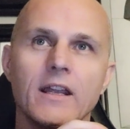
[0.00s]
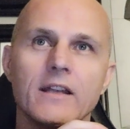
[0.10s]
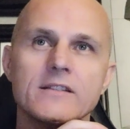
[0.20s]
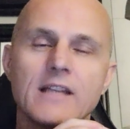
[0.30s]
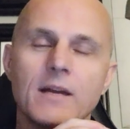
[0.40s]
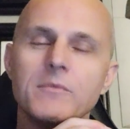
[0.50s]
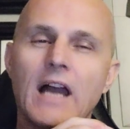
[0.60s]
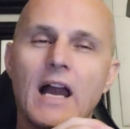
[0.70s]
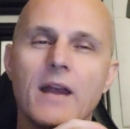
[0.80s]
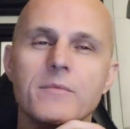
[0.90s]

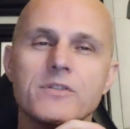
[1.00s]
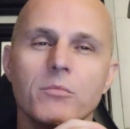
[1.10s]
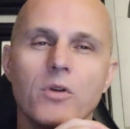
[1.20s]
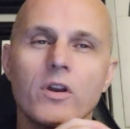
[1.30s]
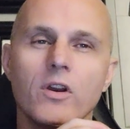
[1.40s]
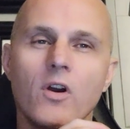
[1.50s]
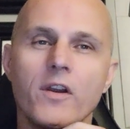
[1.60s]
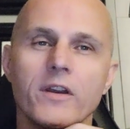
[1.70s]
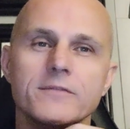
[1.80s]
sometimes they're brokenhearted.